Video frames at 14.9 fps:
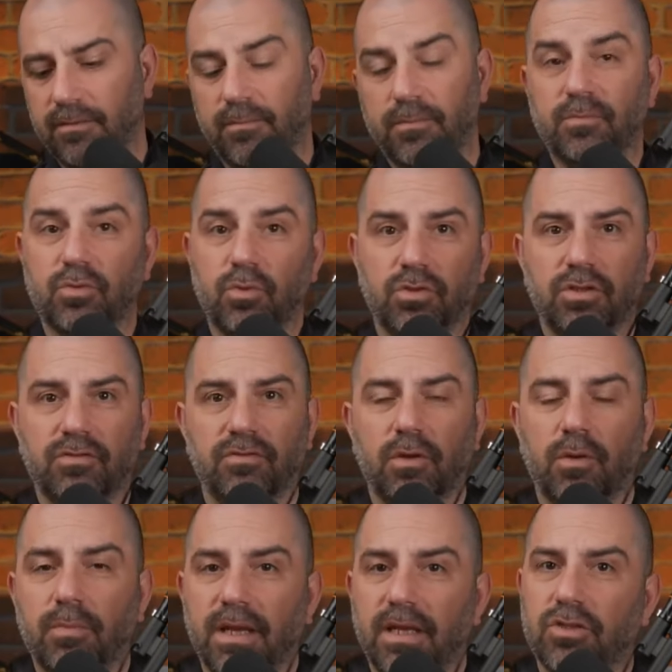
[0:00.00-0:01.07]

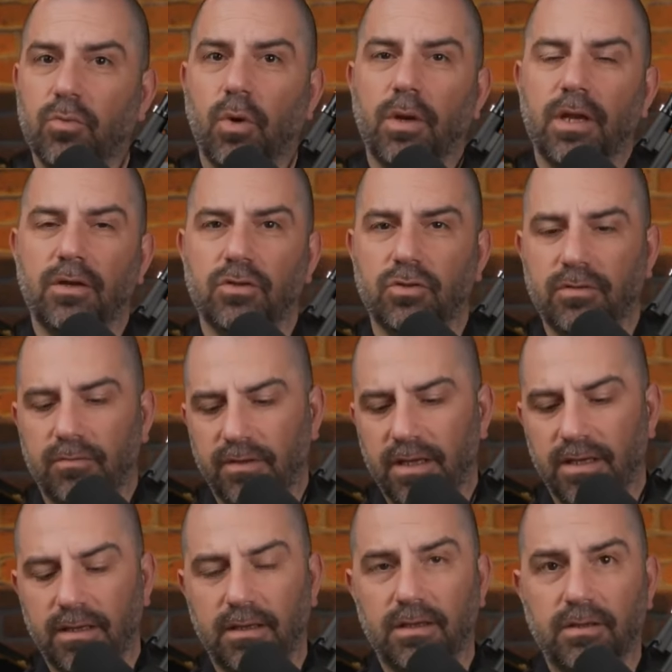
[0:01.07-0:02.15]
Fujifilm
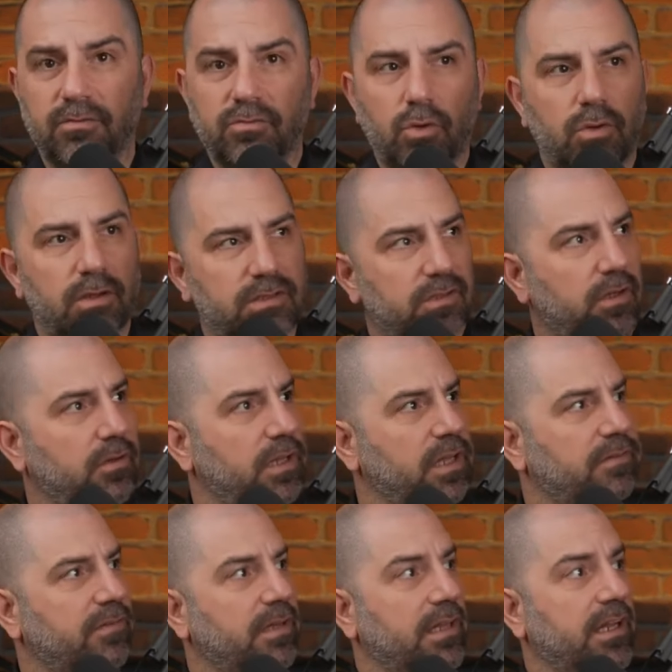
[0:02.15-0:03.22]
X100V focus on
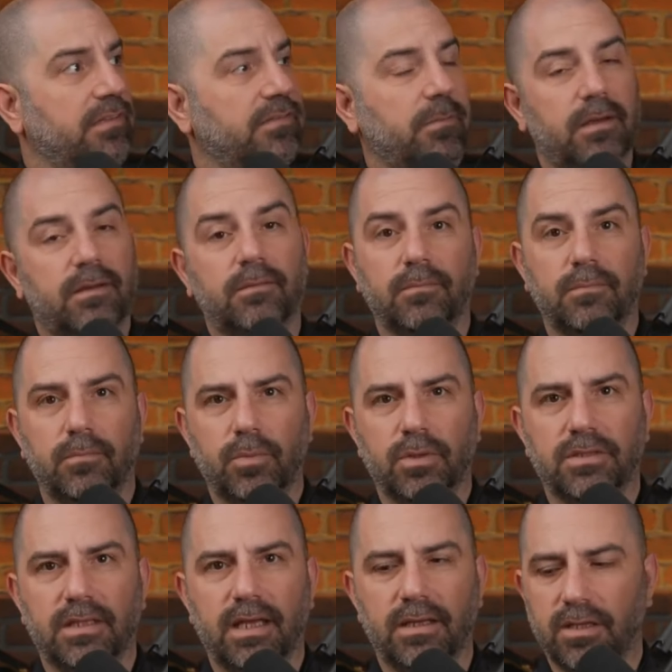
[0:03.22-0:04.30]
life enhancement
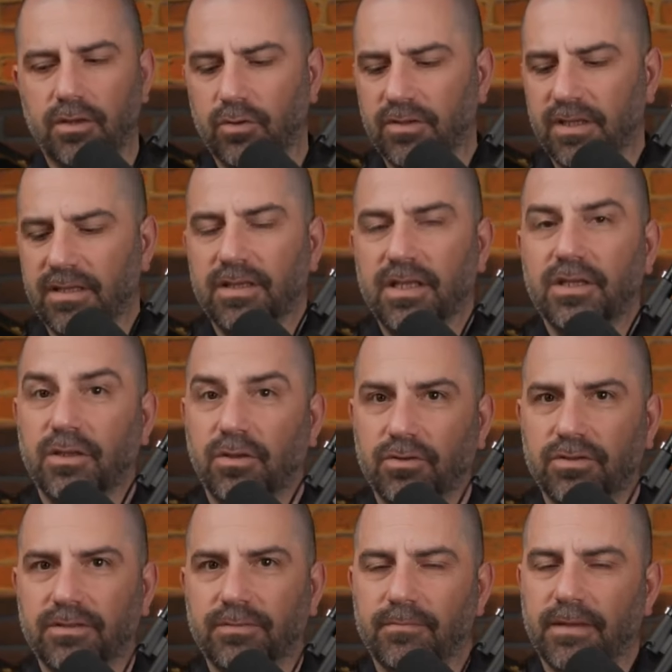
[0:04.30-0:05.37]
with technical
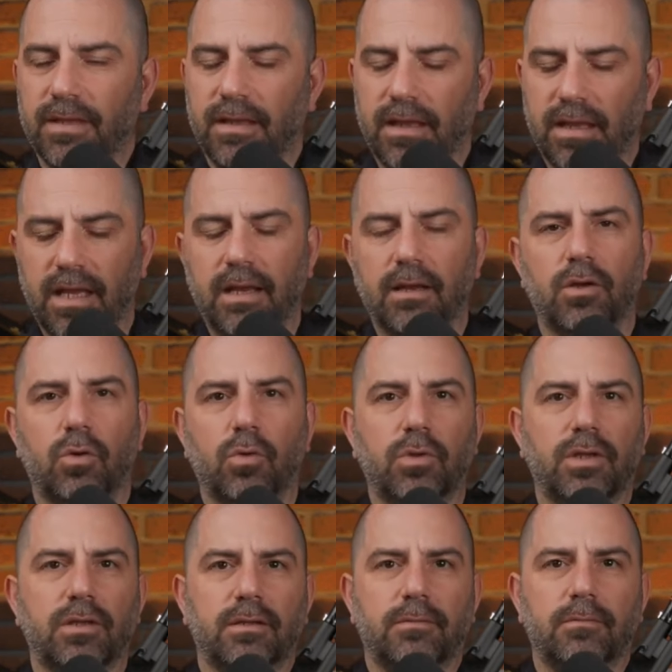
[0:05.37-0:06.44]
details
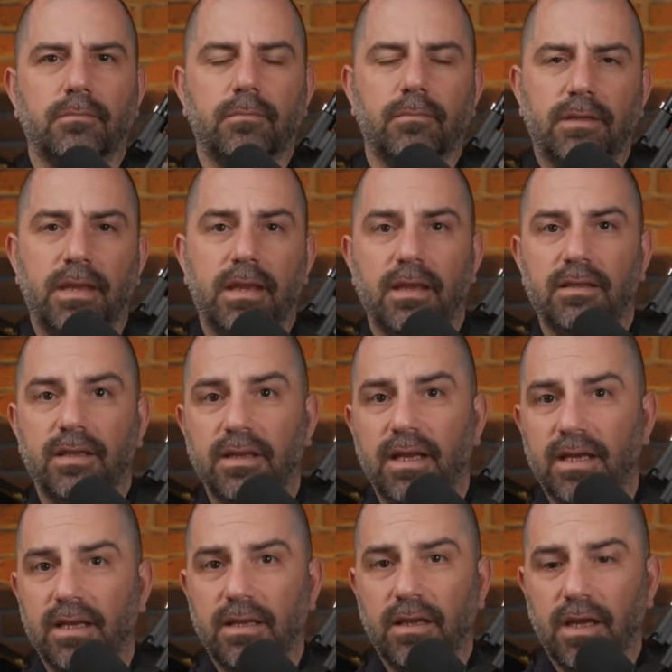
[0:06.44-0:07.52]
included.
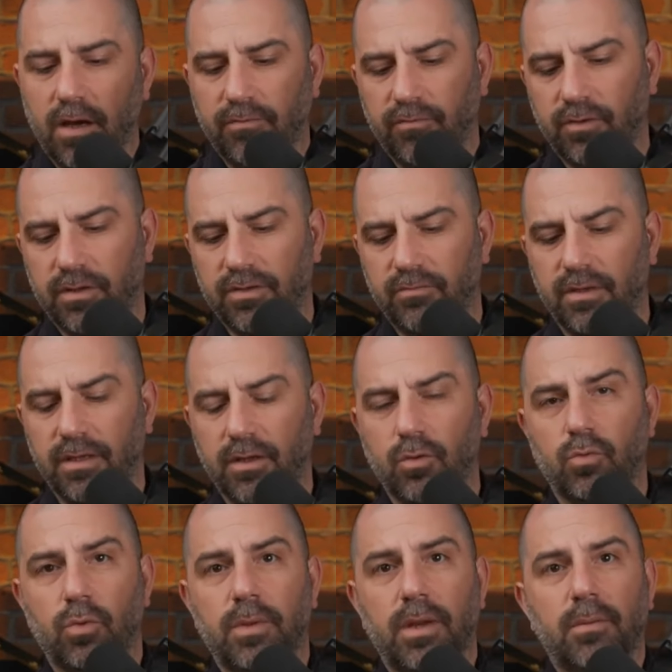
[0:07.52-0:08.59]
Today, our first video
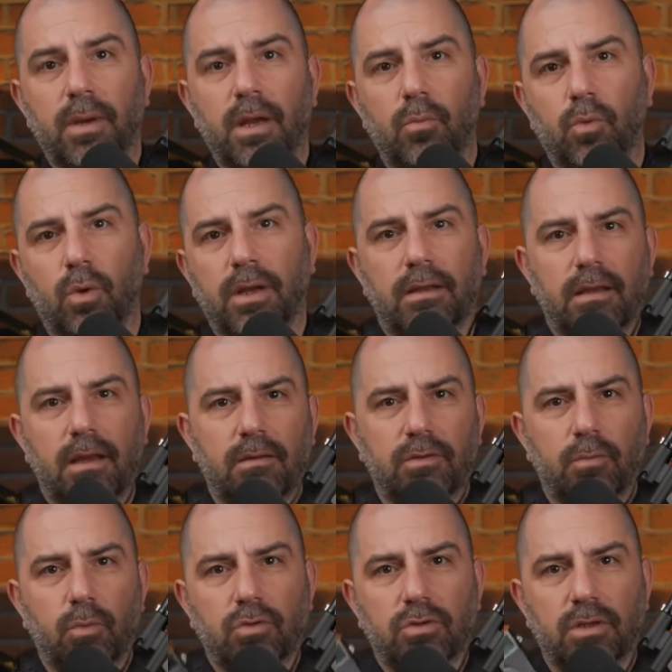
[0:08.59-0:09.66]
will be about one of
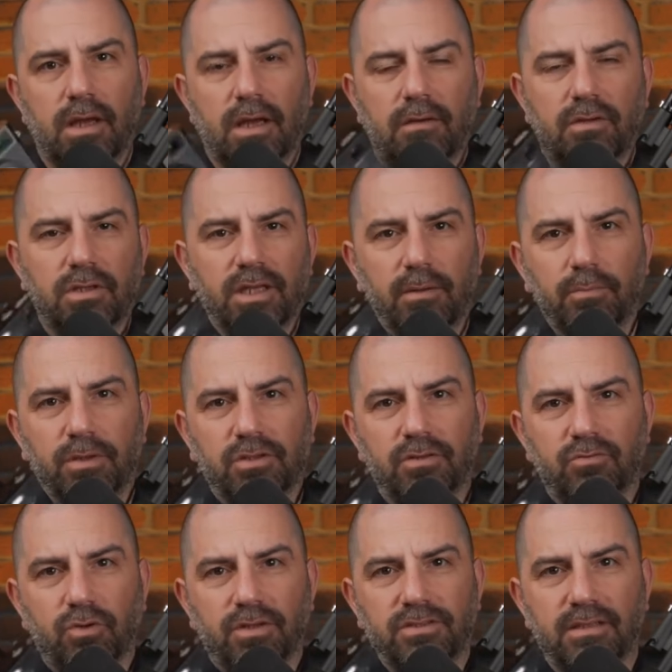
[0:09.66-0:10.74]
the most loved cameras
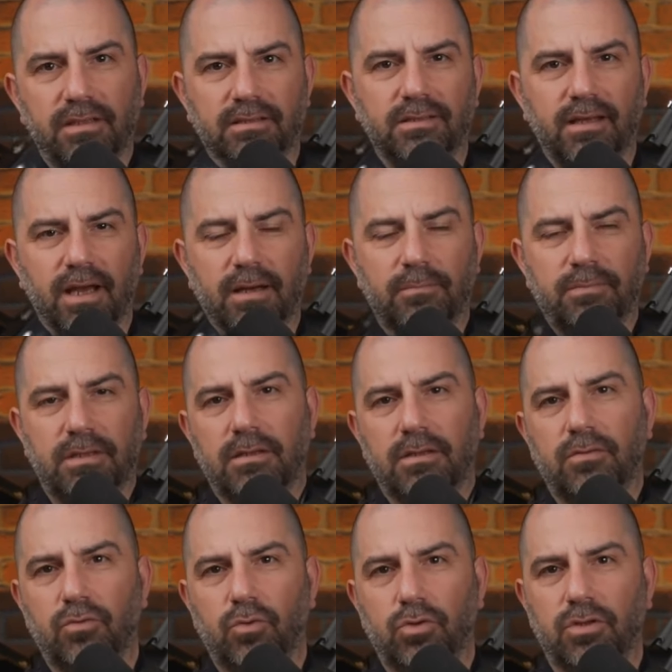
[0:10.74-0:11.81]
of recent times, the
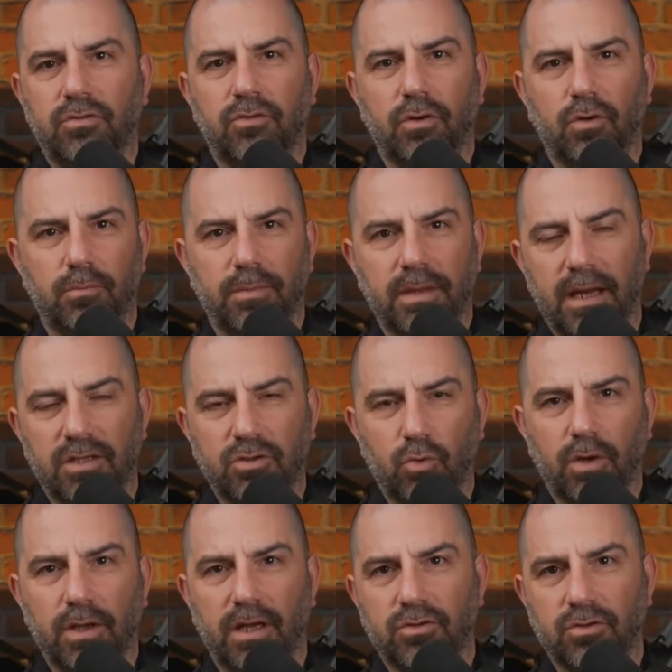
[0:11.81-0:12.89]
Fujifilm
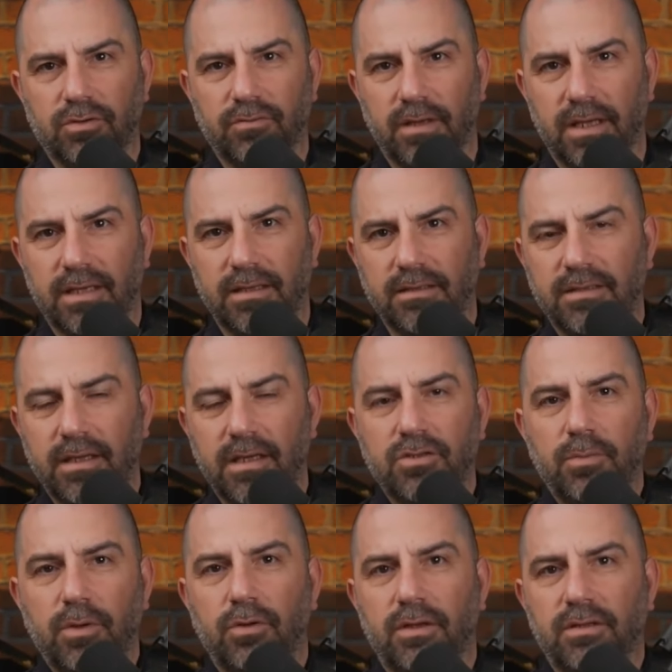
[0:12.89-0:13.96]
X100V. The
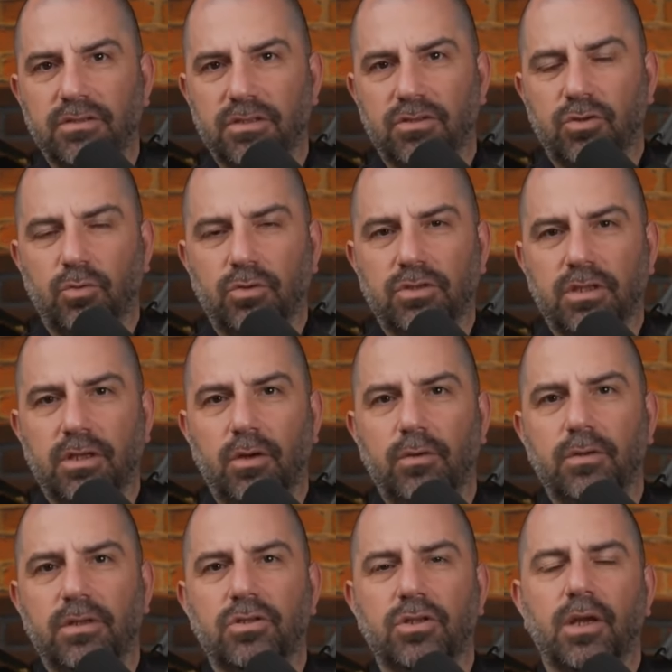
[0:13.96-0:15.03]
experiences you'll see on
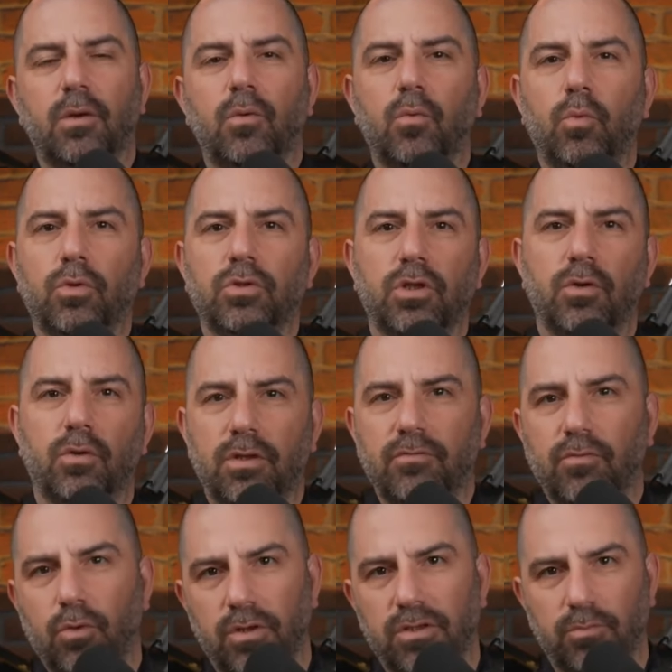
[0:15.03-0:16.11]
this channel will generally
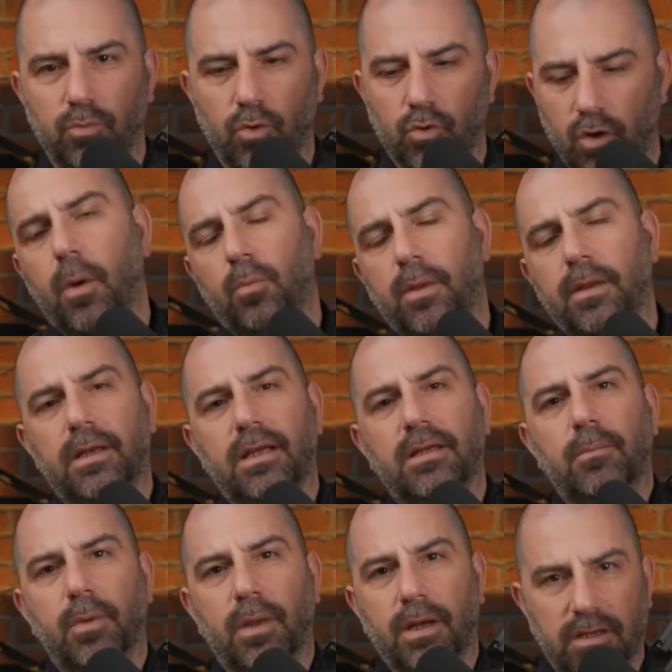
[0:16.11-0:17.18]
focus more on what these
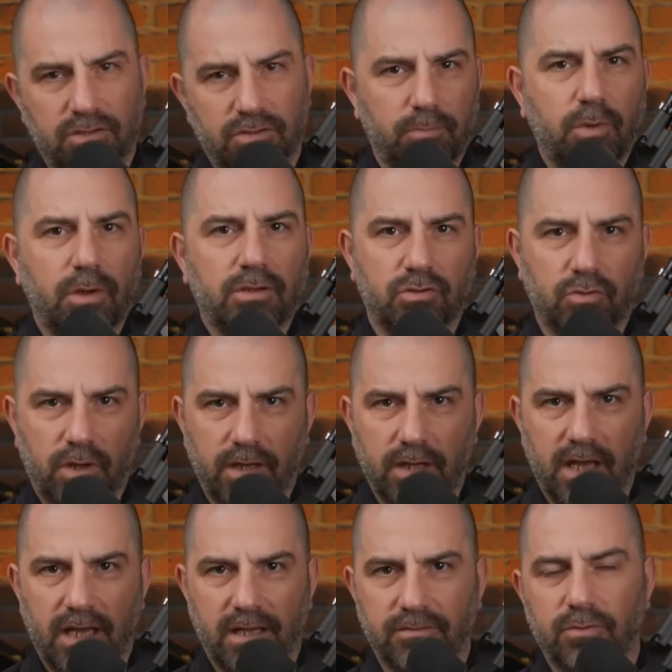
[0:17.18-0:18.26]
products bring to our
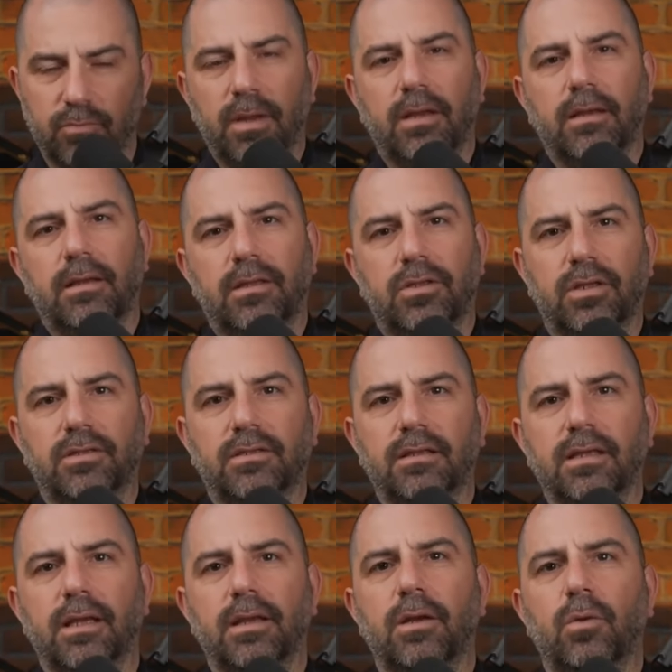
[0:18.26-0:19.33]
lives rather than just the
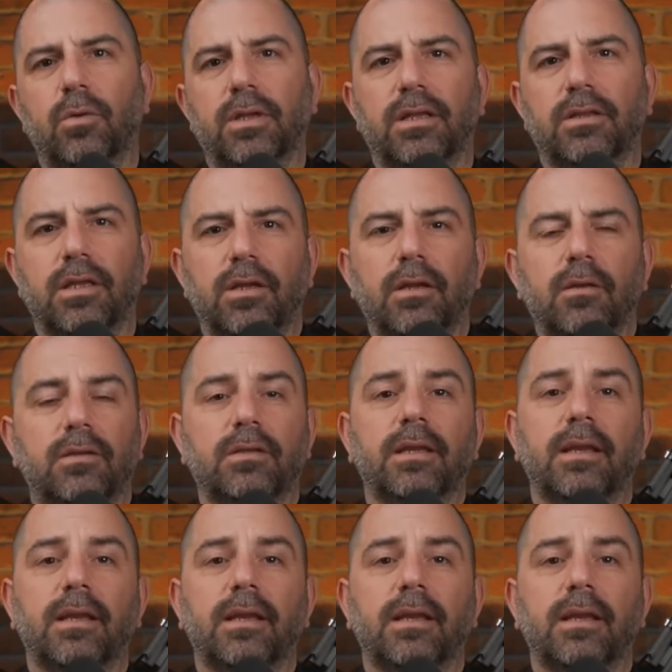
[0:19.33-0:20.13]
technical details.